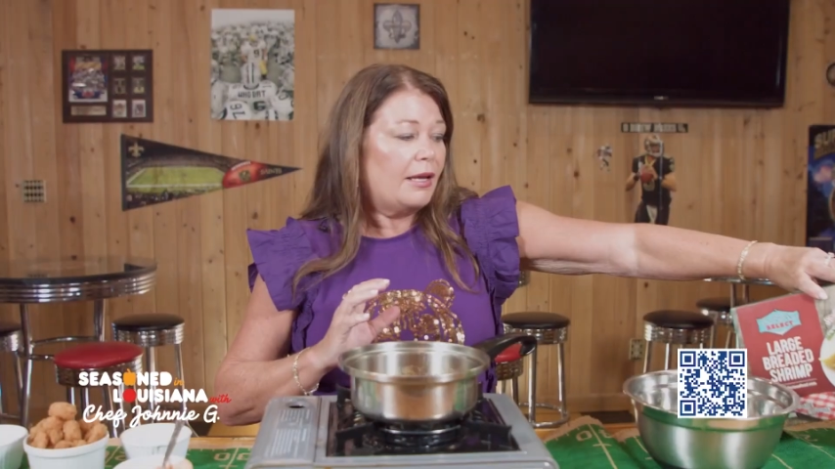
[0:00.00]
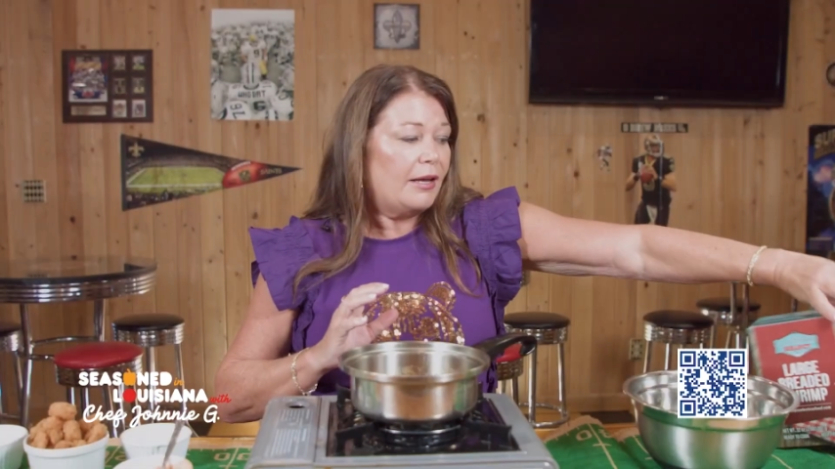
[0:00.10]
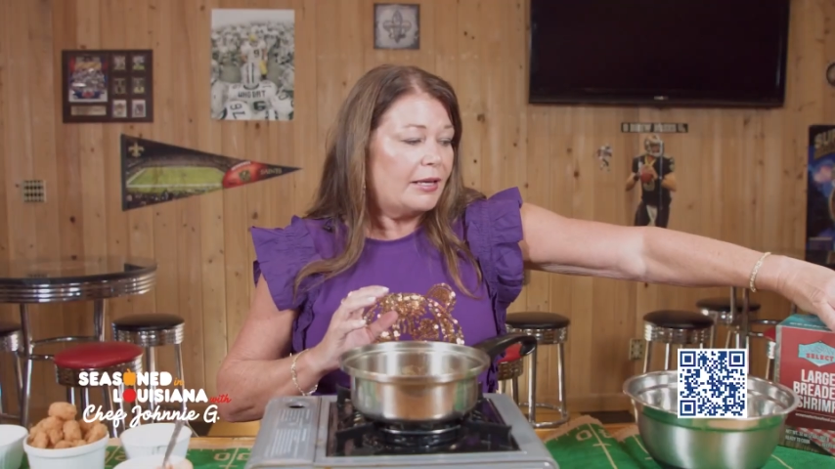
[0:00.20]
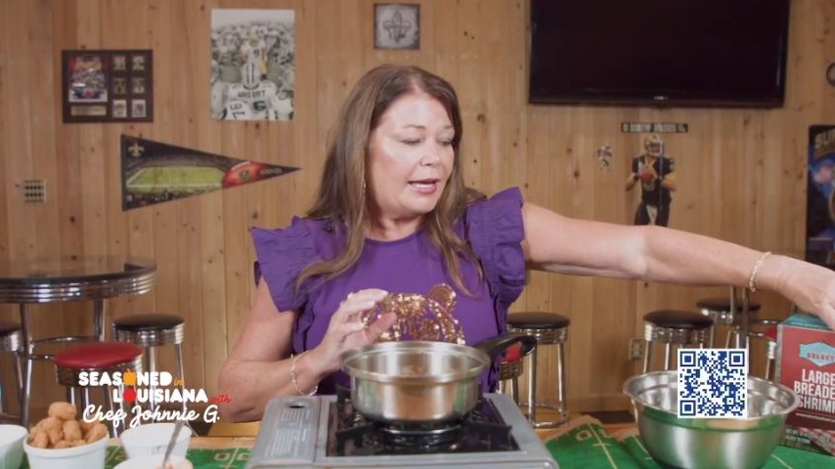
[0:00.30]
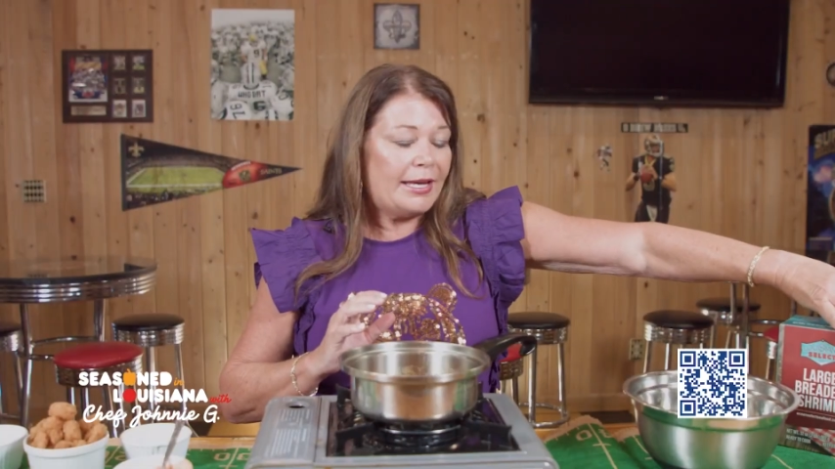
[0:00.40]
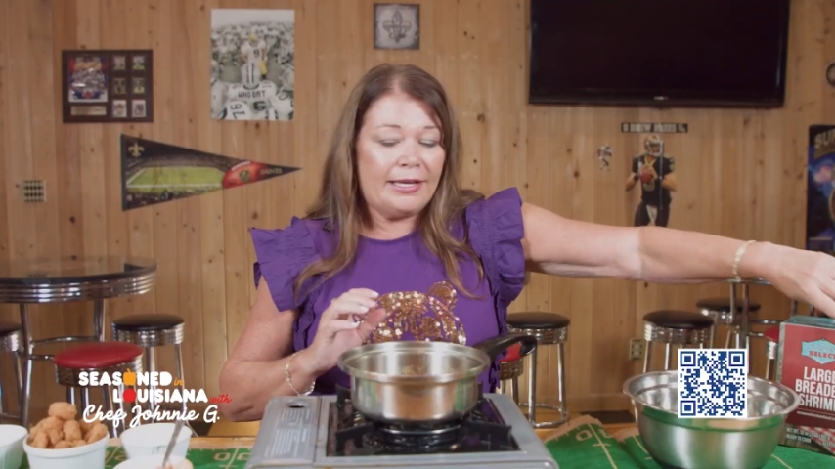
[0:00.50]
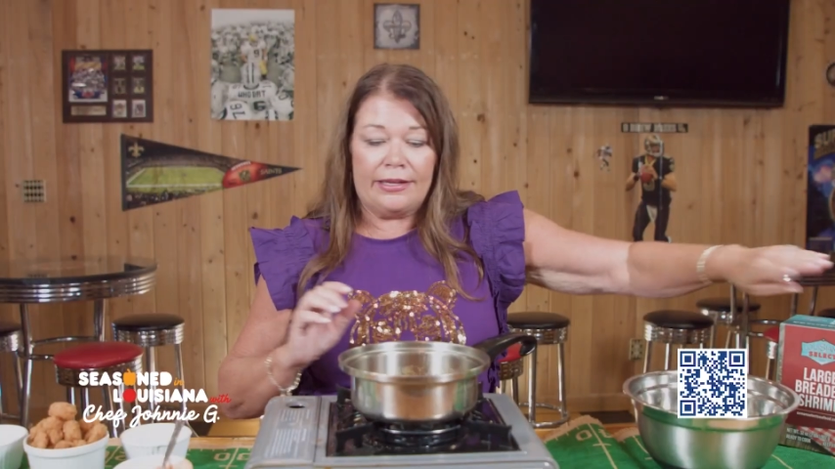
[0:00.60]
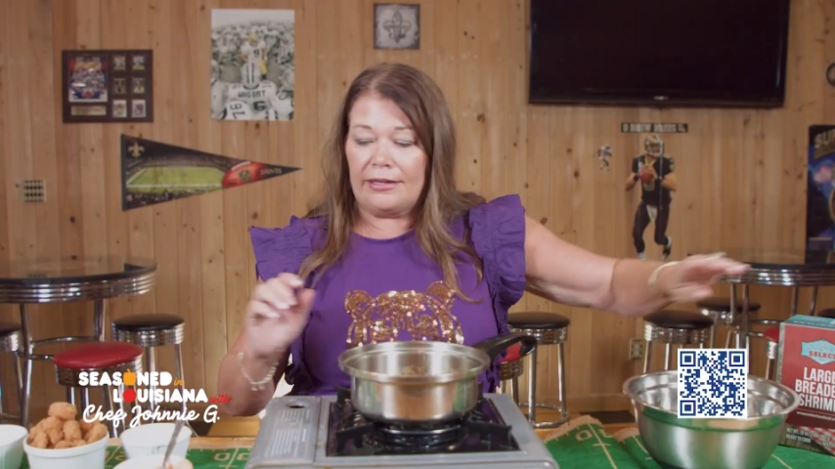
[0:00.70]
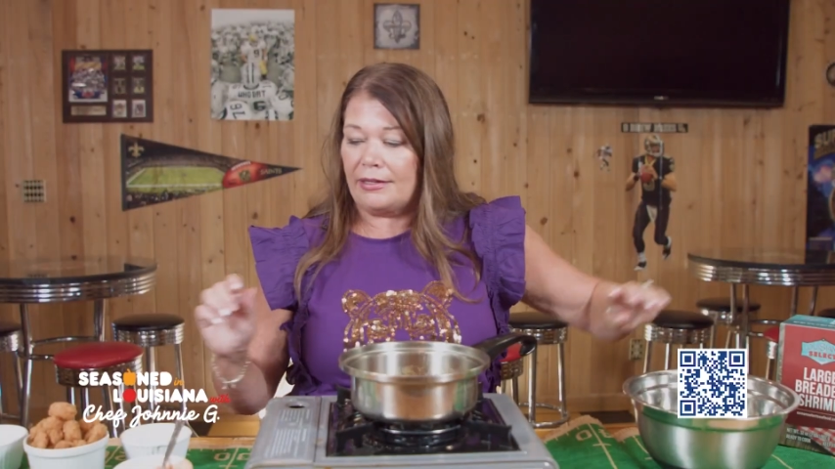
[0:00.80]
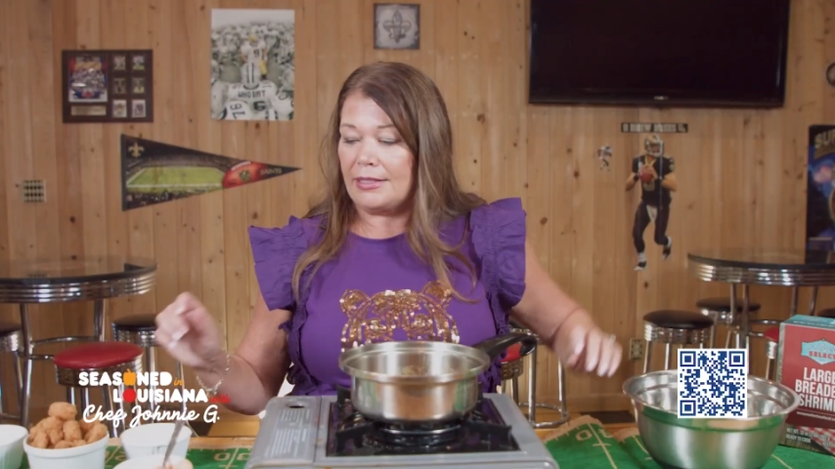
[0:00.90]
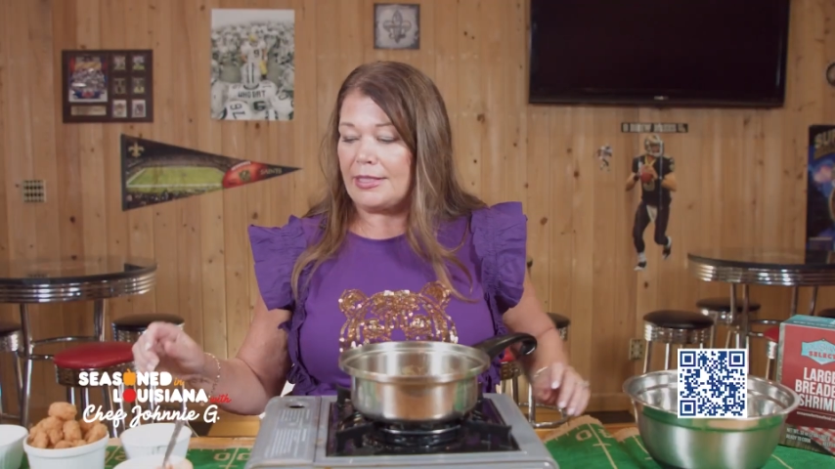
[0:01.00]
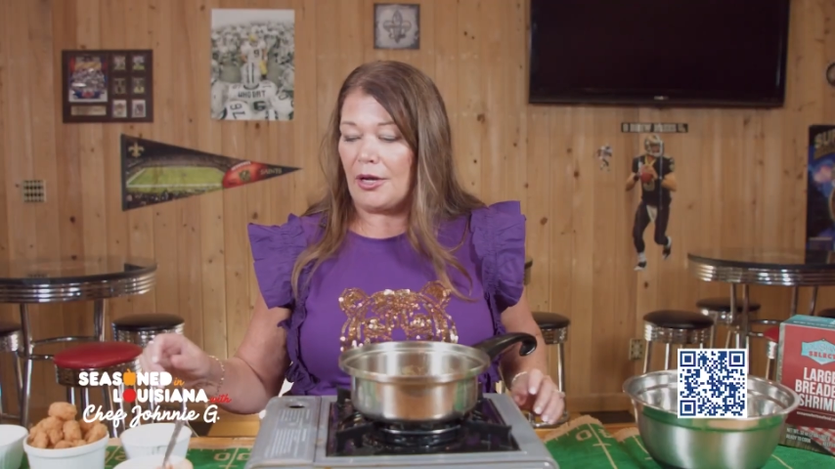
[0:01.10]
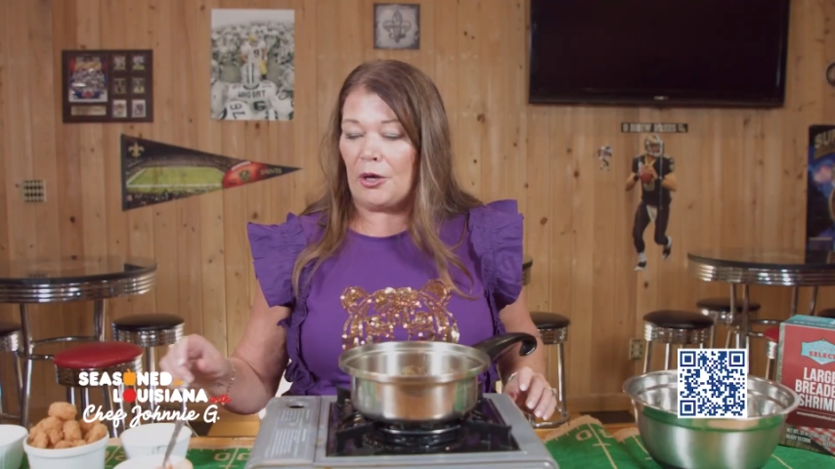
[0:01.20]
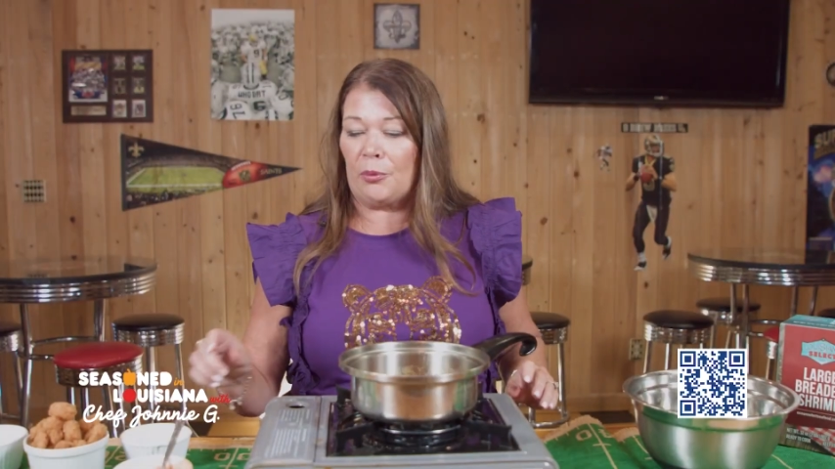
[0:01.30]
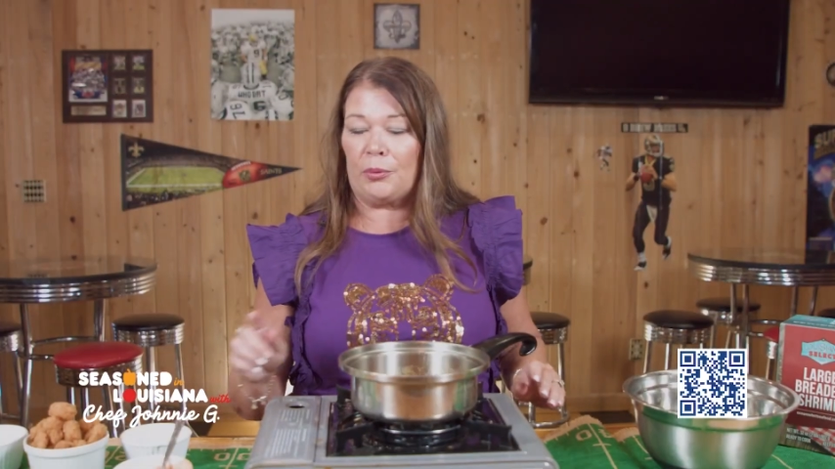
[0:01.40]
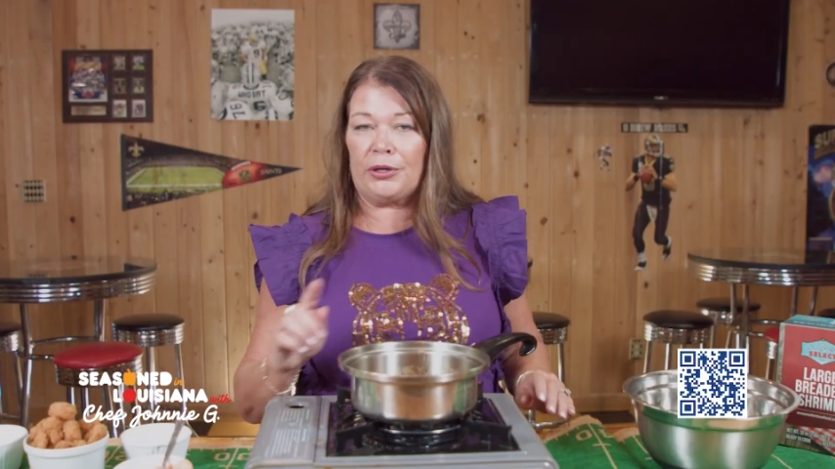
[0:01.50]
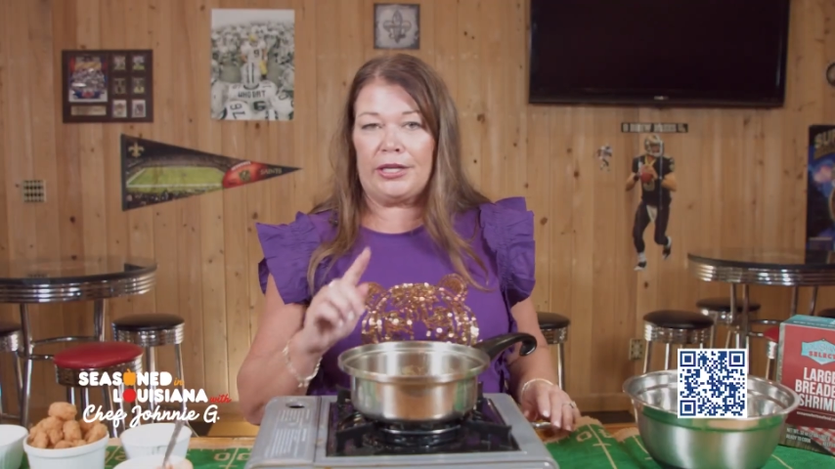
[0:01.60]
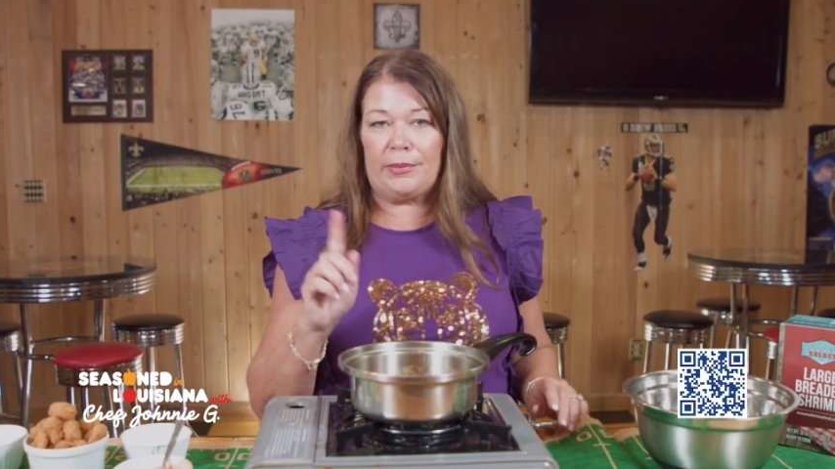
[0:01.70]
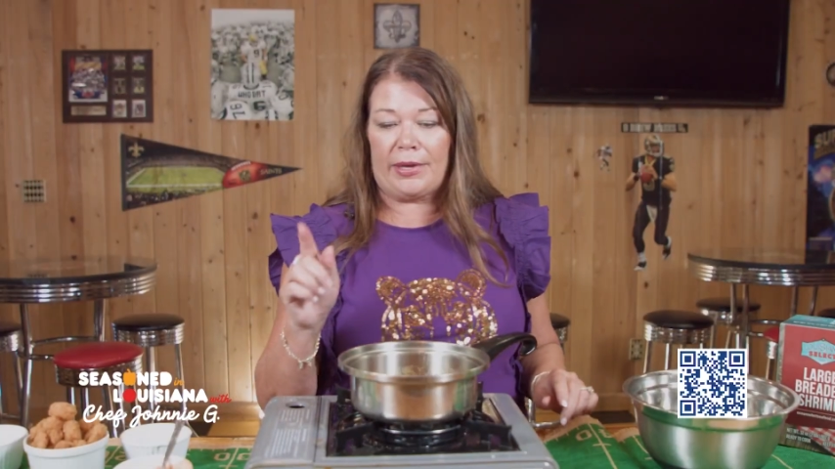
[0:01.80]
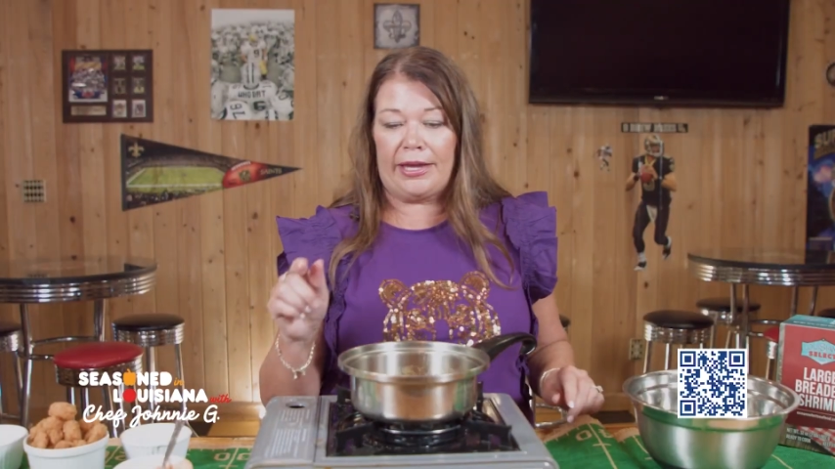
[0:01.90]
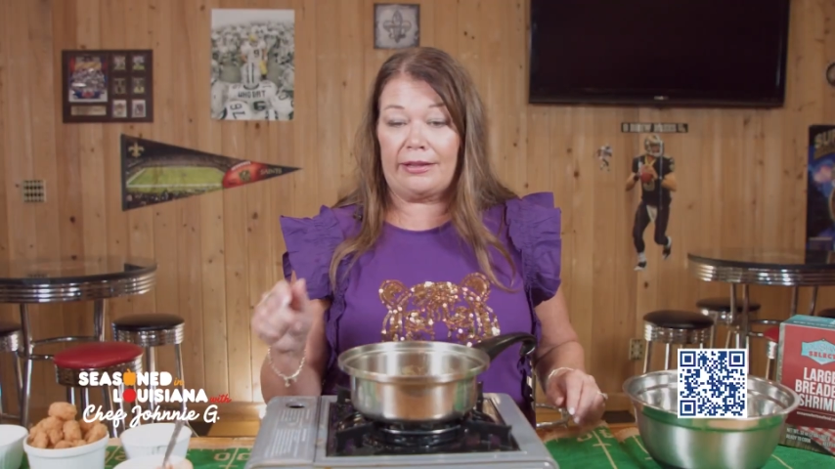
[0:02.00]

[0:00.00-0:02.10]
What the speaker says: Okay, so what we're gonna make,